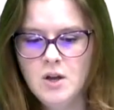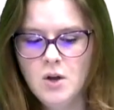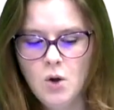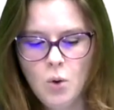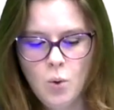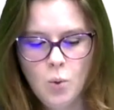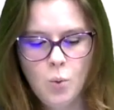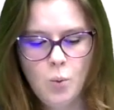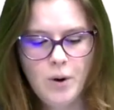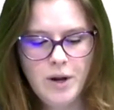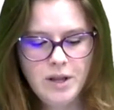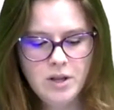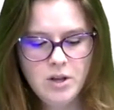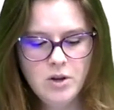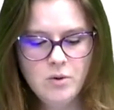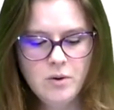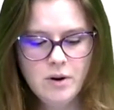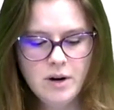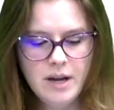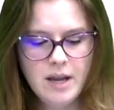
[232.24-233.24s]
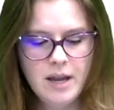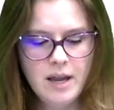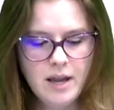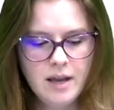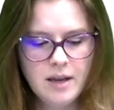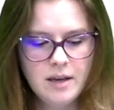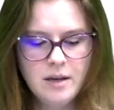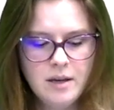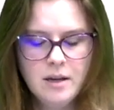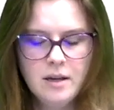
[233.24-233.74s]
When you are
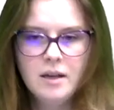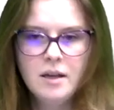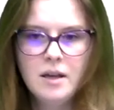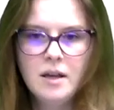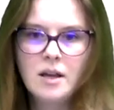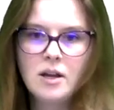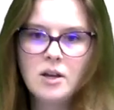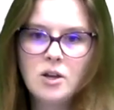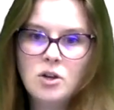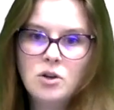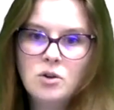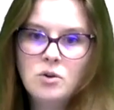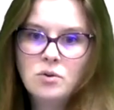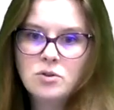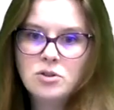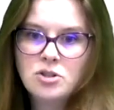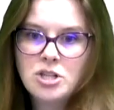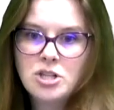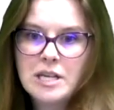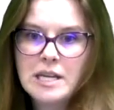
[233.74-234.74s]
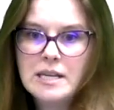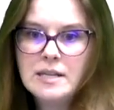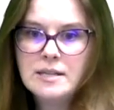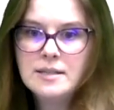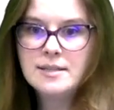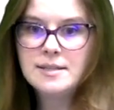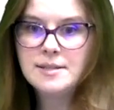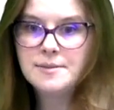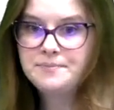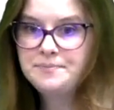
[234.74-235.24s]
in Google
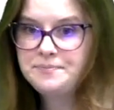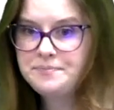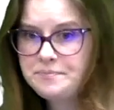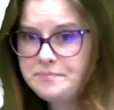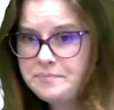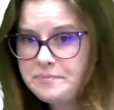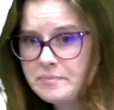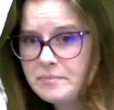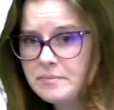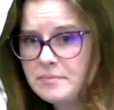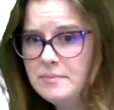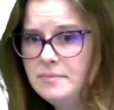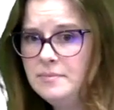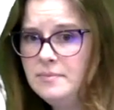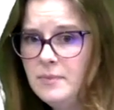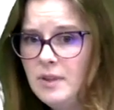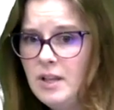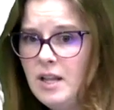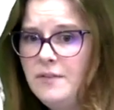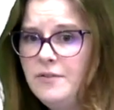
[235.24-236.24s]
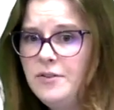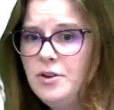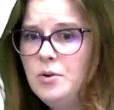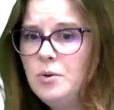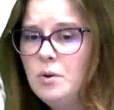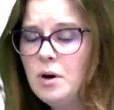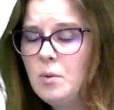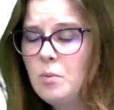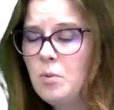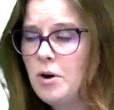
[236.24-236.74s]
Sheets, if you
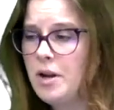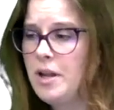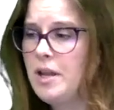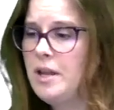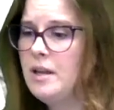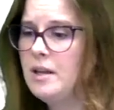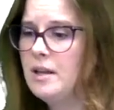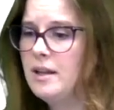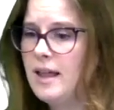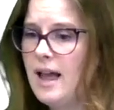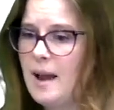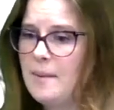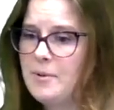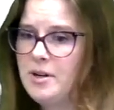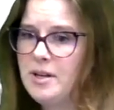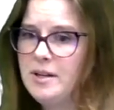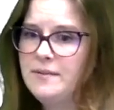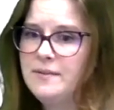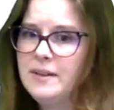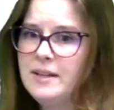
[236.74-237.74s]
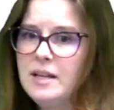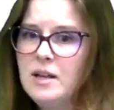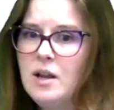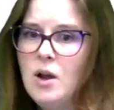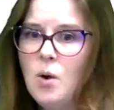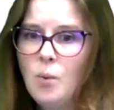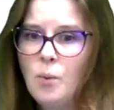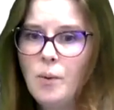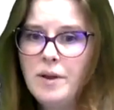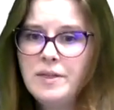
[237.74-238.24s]
are working collaboratively,
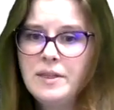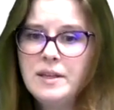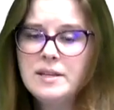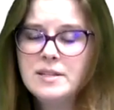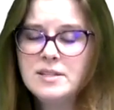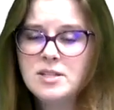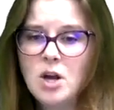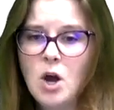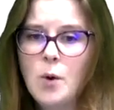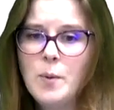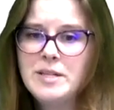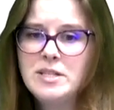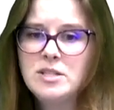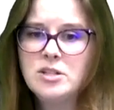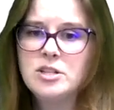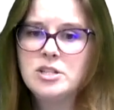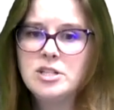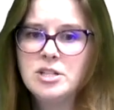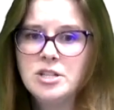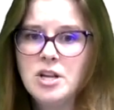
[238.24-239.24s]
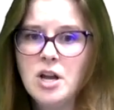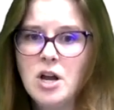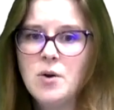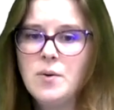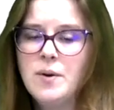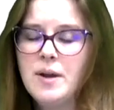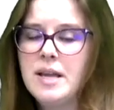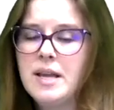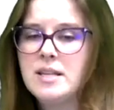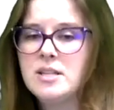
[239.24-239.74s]
one thing that's always good to know
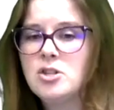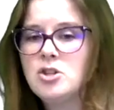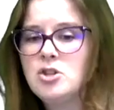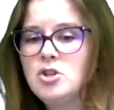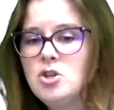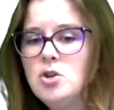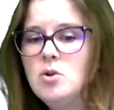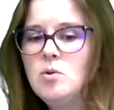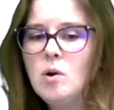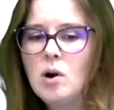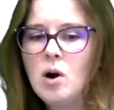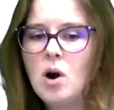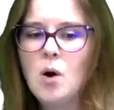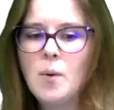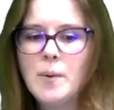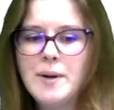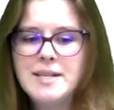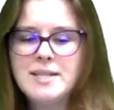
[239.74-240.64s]
is you are always